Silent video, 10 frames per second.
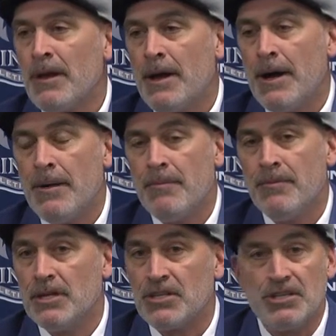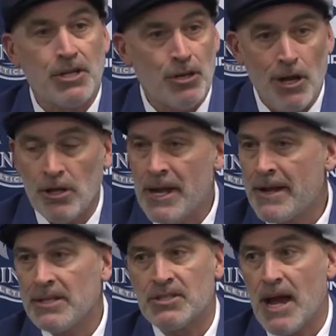uh, this is clearly
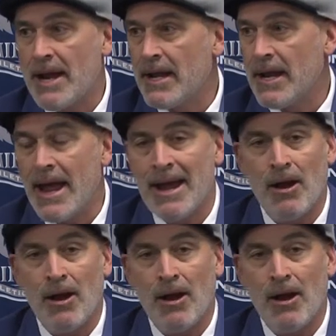an exciting day.